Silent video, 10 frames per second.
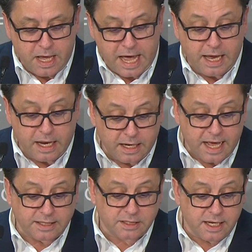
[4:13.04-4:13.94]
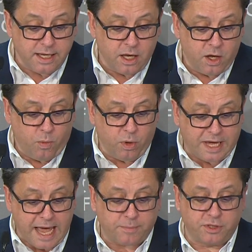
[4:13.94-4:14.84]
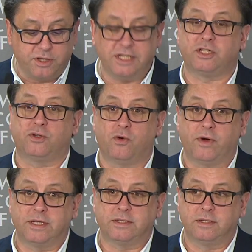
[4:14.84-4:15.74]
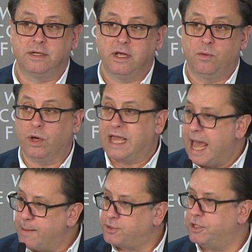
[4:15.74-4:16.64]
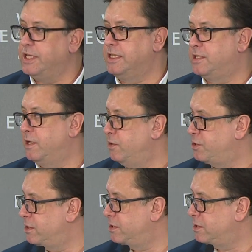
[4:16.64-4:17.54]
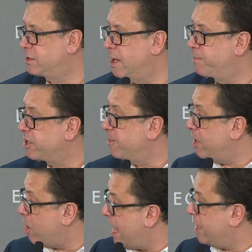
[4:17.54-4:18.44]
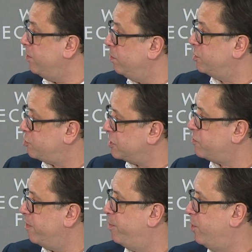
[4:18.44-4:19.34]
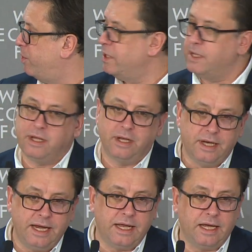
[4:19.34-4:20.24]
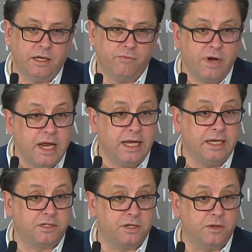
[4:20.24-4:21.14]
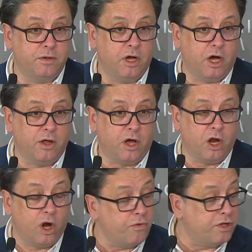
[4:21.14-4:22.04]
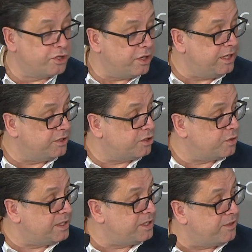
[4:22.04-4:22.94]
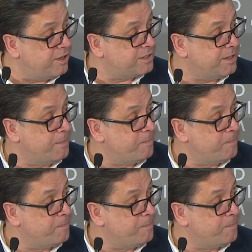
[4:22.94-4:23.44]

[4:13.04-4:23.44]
And lastly, we'll capture these stories, we'll capture these solutions and put them in our annual trust report, leading really to along the journey to 2030.